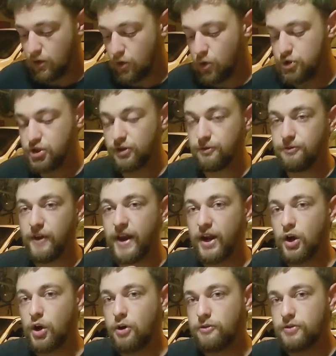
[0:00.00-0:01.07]
Hold your
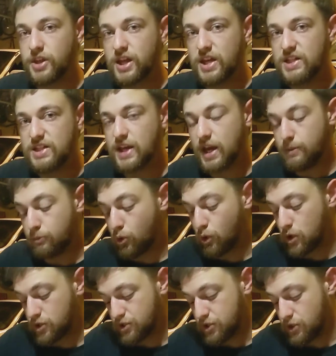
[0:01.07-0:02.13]
finger over the intake
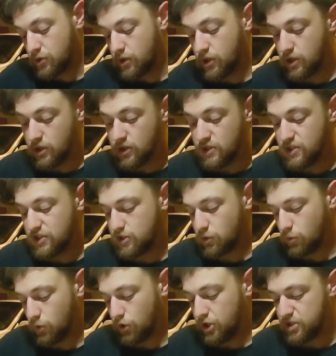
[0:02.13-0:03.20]
port so the steel
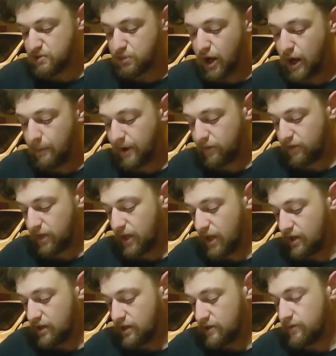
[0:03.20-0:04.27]
wool doesn't pop out the
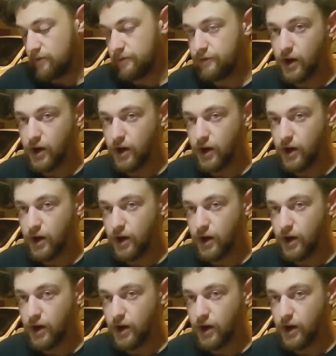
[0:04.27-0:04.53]
end and